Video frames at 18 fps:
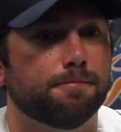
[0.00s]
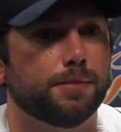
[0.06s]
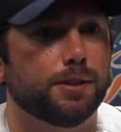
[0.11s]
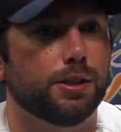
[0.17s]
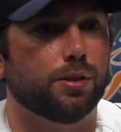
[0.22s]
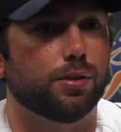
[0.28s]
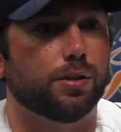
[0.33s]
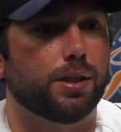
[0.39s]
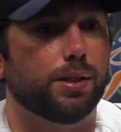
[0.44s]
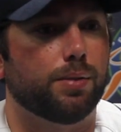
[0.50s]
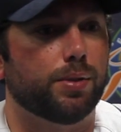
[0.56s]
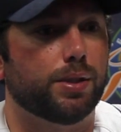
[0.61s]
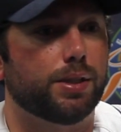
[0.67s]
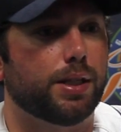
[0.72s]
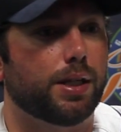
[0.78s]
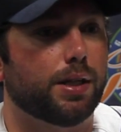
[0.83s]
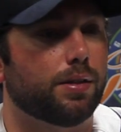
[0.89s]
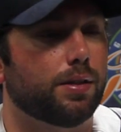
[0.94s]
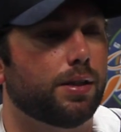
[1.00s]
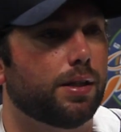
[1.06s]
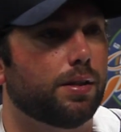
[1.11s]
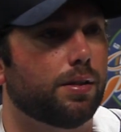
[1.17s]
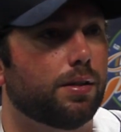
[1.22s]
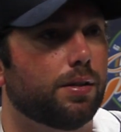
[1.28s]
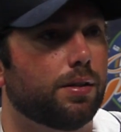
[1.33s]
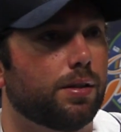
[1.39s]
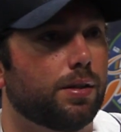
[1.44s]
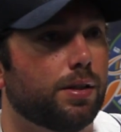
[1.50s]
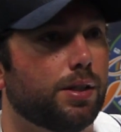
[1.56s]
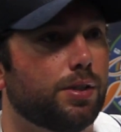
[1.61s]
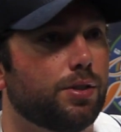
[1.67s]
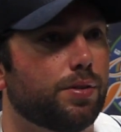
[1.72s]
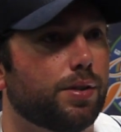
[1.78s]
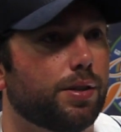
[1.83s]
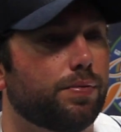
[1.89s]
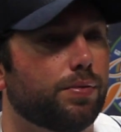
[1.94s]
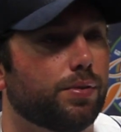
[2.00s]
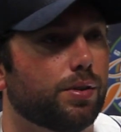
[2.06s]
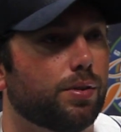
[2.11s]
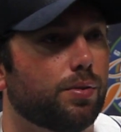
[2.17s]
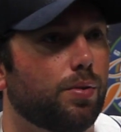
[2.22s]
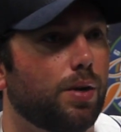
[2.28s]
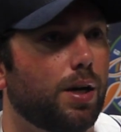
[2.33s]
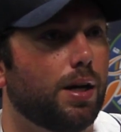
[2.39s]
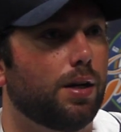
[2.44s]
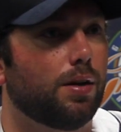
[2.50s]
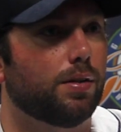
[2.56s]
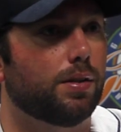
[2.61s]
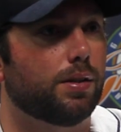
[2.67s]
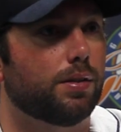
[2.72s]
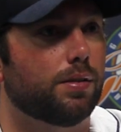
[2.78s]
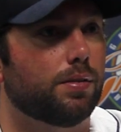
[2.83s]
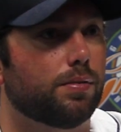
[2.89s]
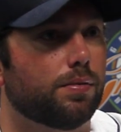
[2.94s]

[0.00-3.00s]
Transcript: you know, then he went down, had an injury for a little while, and